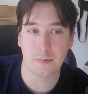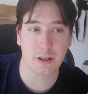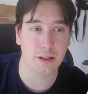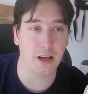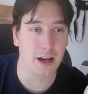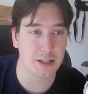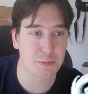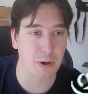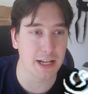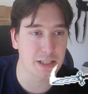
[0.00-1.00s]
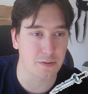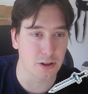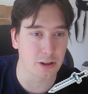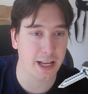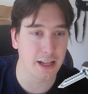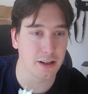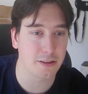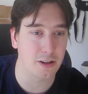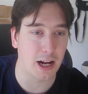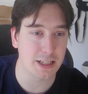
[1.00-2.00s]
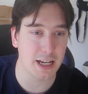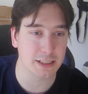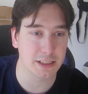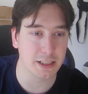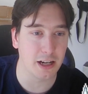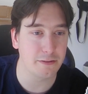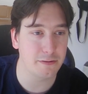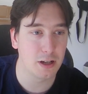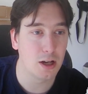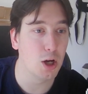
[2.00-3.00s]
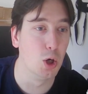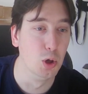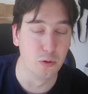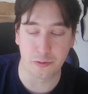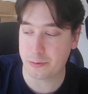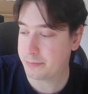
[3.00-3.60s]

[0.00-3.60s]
the sprites for Caliph are not sexy enough. Oof.